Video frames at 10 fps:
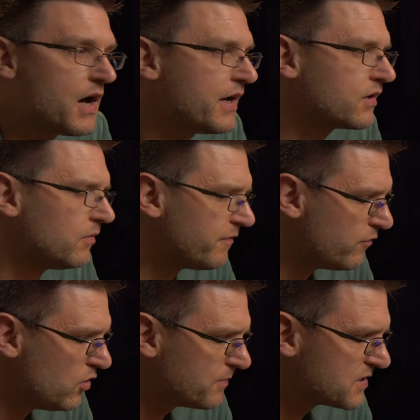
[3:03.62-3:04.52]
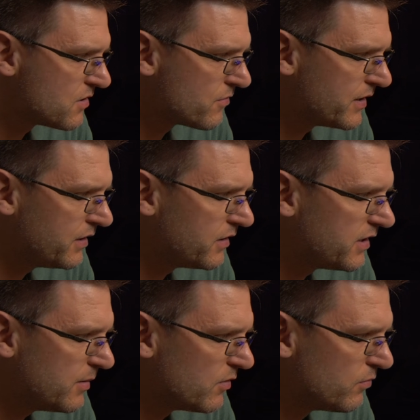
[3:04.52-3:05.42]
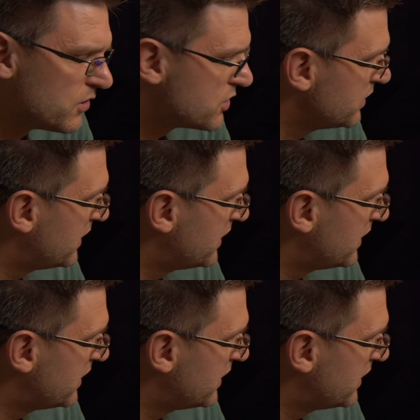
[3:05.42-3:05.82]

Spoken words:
I confirmed this already in the demo version,